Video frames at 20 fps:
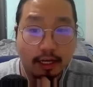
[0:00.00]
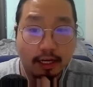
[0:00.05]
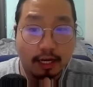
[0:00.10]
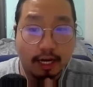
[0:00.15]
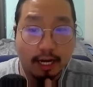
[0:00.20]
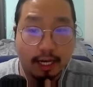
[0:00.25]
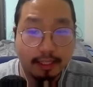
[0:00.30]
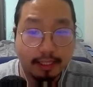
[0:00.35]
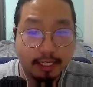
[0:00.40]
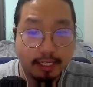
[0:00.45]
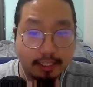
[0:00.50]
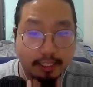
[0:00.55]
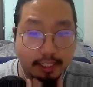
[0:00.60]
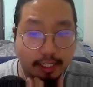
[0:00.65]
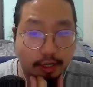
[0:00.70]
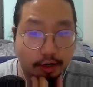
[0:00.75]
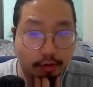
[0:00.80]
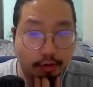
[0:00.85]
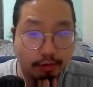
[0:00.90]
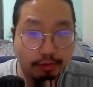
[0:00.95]
I think the
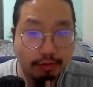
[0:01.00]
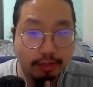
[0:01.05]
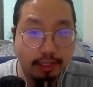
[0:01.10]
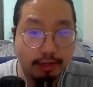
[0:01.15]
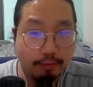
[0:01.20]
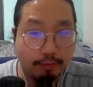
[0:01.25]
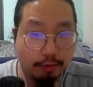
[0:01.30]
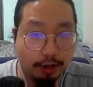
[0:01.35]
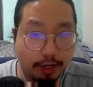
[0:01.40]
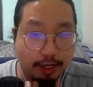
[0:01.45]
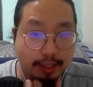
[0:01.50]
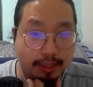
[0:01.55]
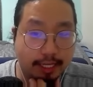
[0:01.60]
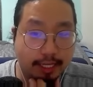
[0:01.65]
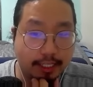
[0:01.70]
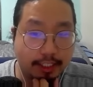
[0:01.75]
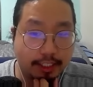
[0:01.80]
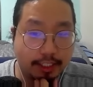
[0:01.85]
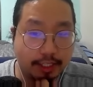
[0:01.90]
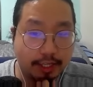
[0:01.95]
only one
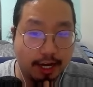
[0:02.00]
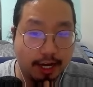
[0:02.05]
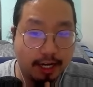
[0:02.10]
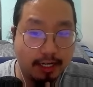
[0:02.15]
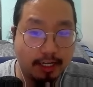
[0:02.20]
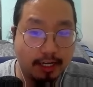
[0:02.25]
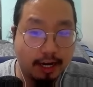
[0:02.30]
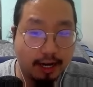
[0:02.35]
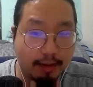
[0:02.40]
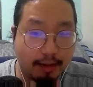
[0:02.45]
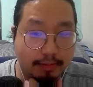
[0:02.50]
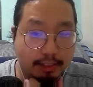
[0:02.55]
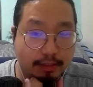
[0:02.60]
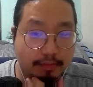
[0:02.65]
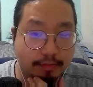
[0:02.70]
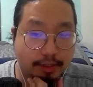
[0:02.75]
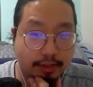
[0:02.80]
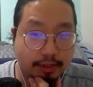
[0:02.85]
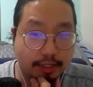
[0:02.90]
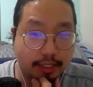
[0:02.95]
that's not
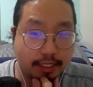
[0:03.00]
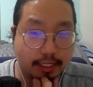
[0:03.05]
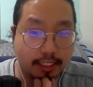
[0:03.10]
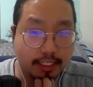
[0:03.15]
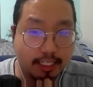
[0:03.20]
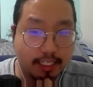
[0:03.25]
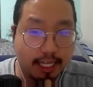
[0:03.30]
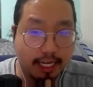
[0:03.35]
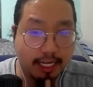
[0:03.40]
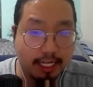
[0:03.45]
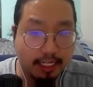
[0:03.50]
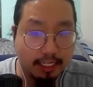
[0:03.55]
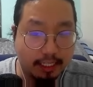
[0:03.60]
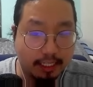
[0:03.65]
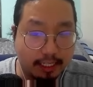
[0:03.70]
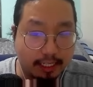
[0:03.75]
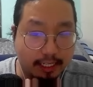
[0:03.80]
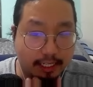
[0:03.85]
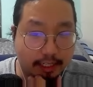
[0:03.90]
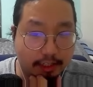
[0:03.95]
optimal is like
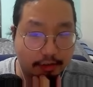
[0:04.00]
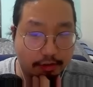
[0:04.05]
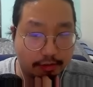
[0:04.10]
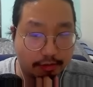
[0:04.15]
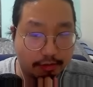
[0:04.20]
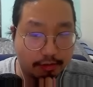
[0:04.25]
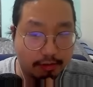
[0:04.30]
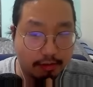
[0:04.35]
either...